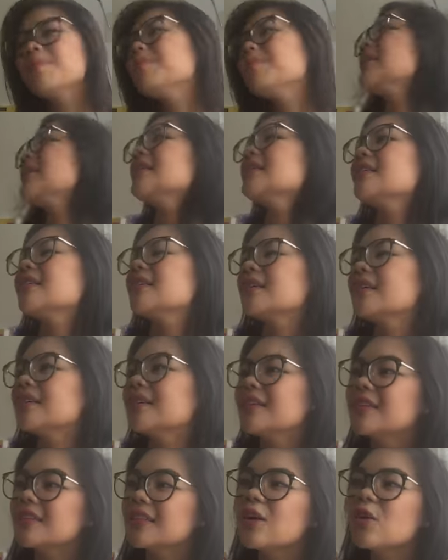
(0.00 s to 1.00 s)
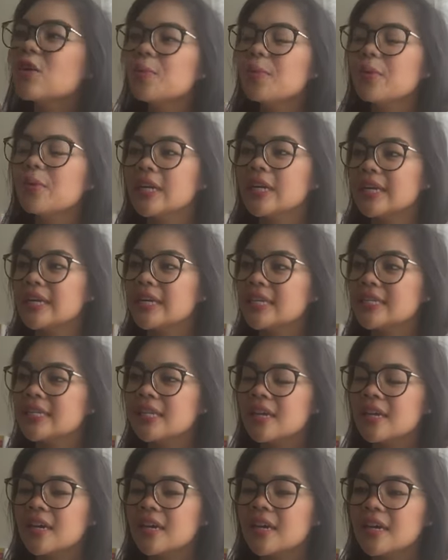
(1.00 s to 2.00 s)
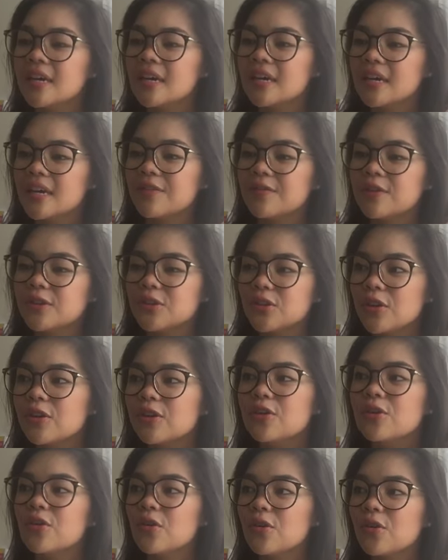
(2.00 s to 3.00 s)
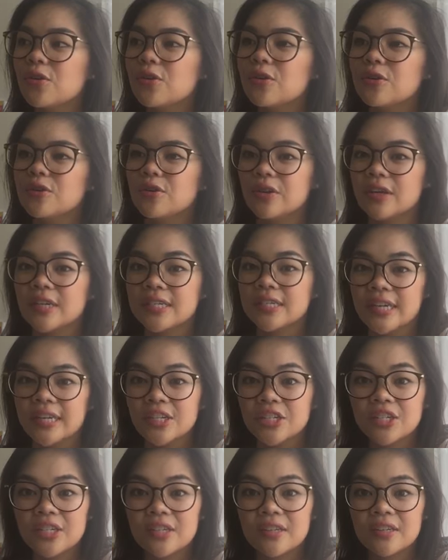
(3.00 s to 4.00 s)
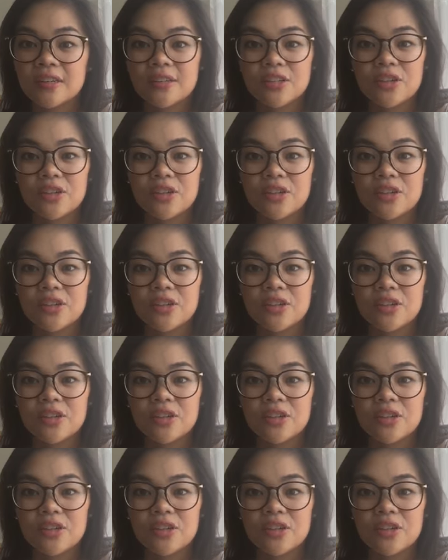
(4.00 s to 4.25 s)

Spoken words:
Because the whole point is, if you don't know your contention,